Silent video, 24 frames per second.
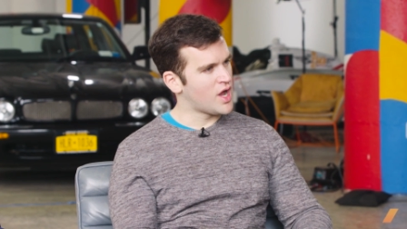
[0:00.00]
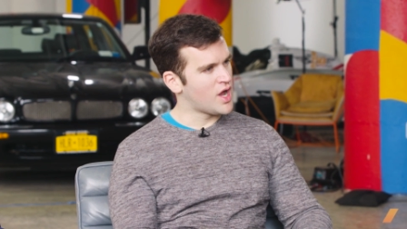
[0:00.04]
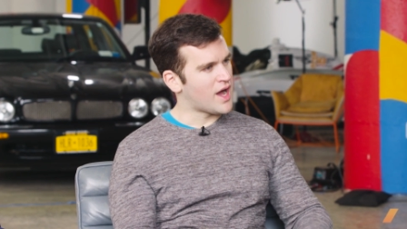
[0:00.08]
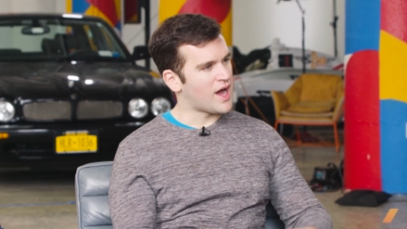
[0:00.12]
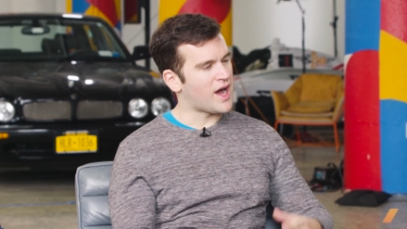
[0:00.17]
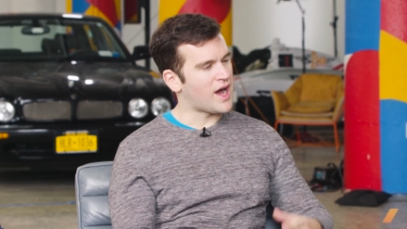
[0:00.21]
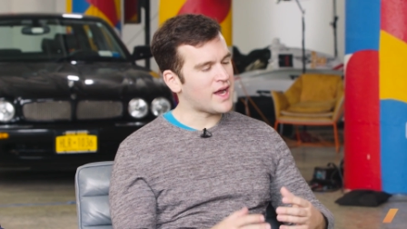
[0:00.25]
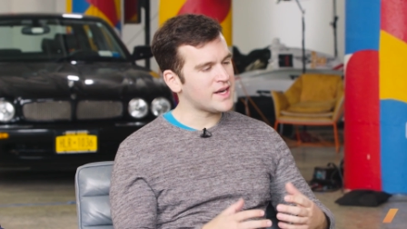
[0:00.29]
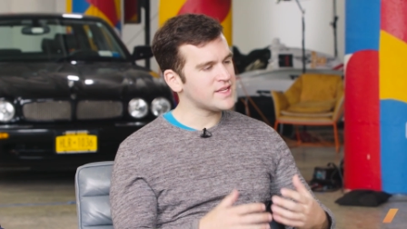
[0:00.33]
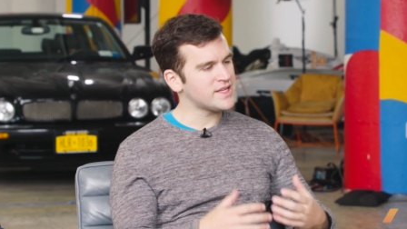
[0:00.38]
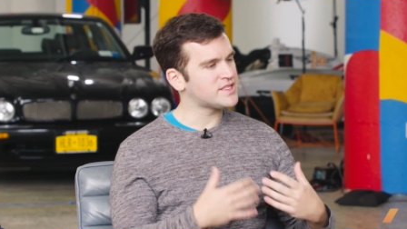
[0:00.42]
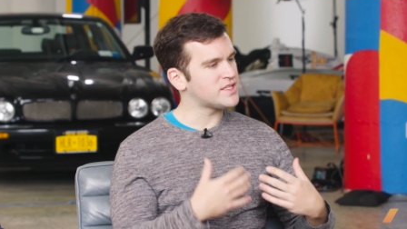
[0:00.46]
Yeah.
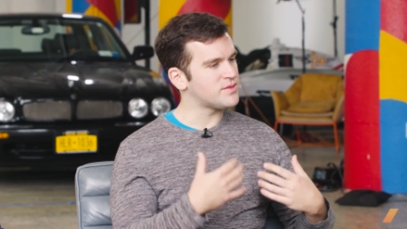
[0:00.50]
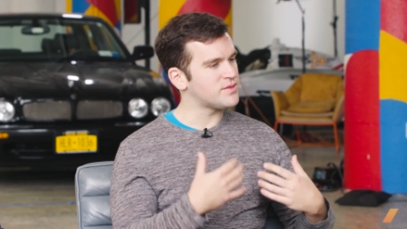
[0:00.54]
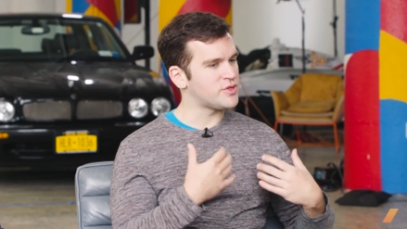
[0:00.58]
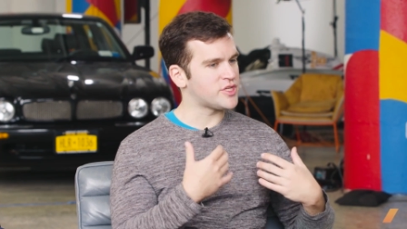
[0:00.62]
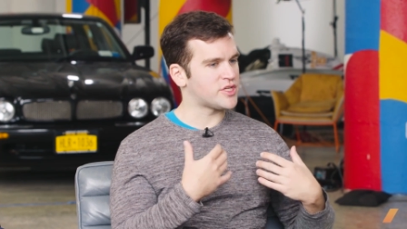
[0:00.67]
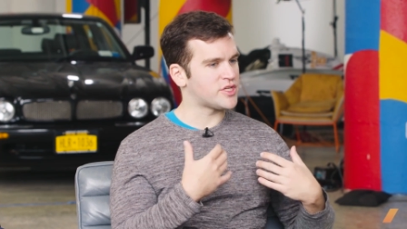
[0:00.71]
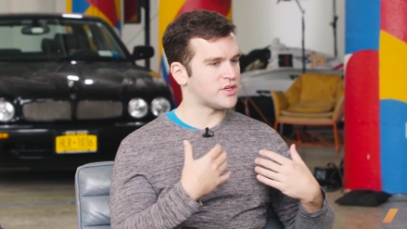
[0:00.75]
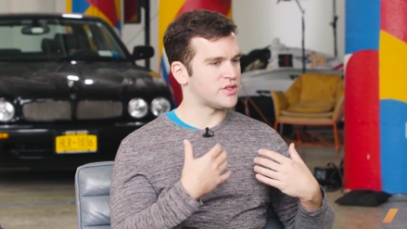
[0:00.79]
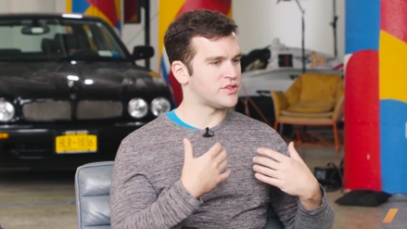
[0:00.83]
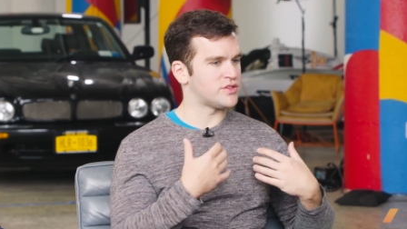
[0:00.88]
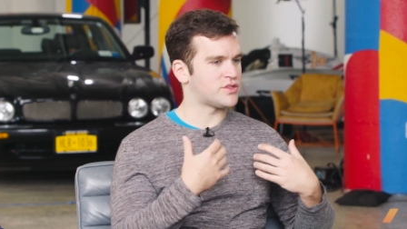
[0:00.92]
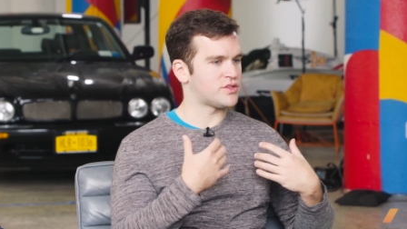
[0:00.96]
Honestly,
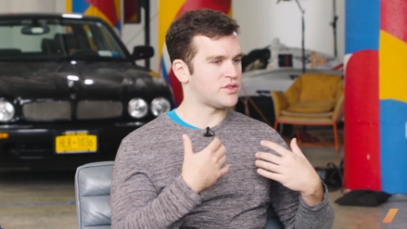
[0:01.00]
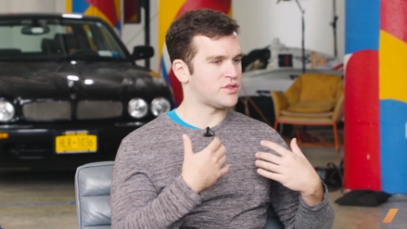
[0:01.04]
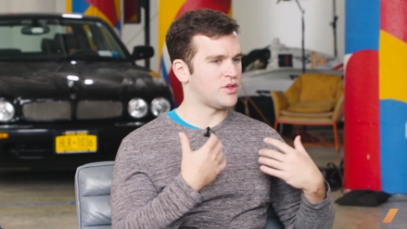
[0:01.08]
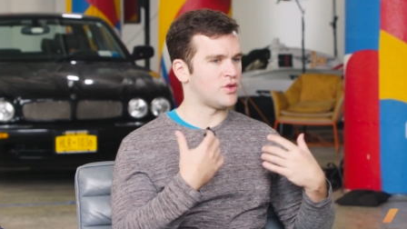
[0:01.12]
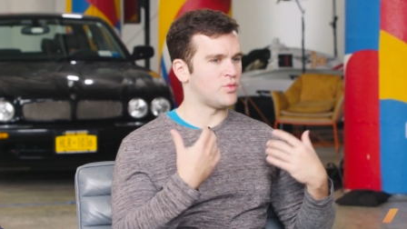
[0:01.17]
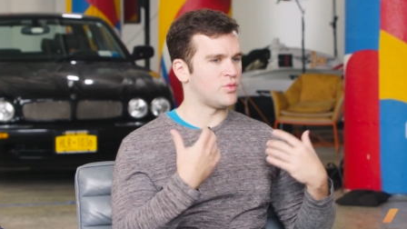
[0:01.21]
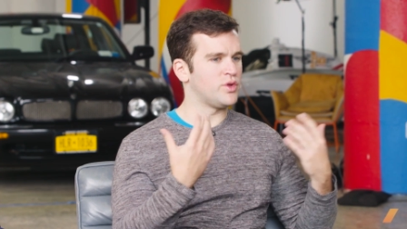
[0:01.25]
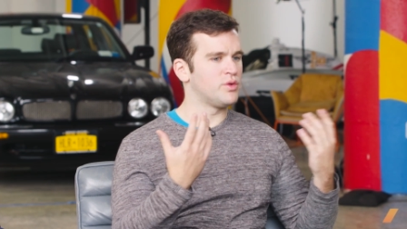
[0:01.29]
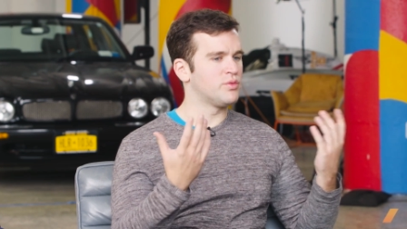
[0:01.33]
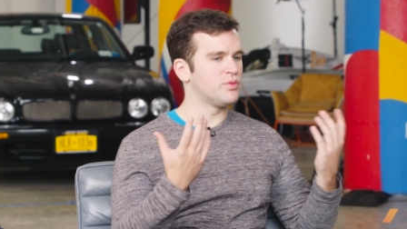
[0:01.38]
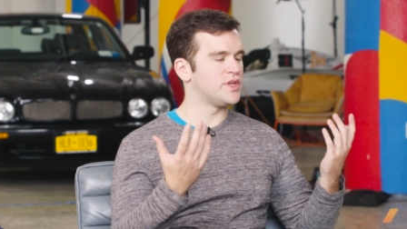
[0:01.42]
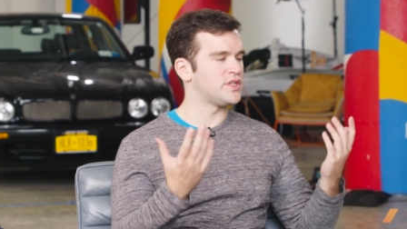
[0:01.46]
because you
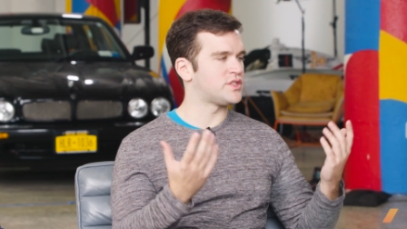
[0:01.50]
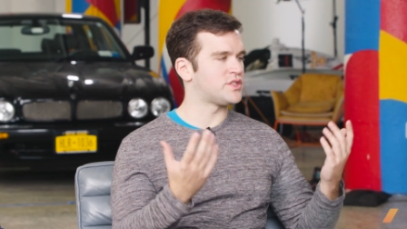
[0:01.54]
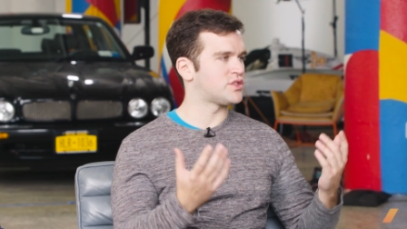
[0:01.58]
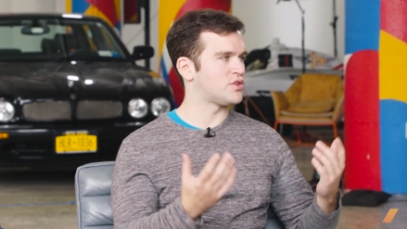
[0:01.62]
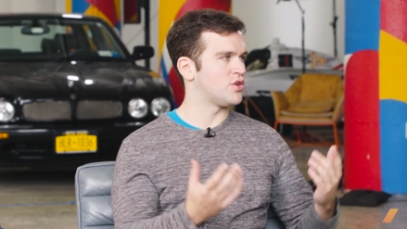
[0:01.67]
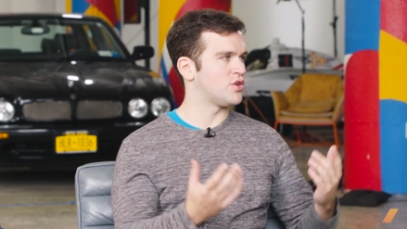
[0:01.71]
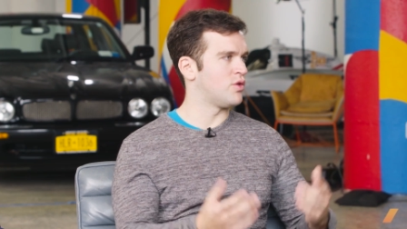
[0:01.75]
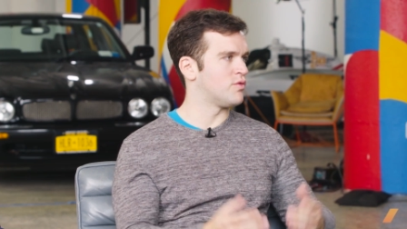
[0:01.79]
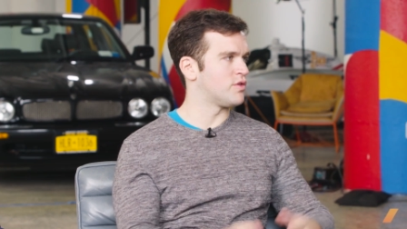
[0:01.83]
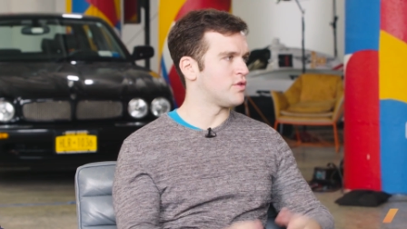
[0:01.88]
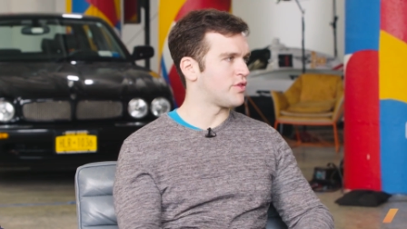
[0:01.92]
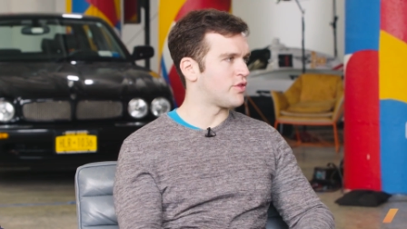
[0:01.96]
know we
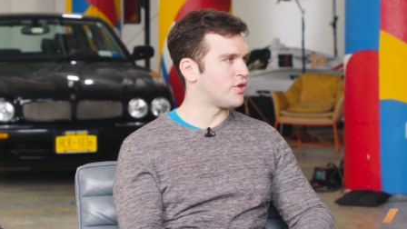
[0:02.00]
reached over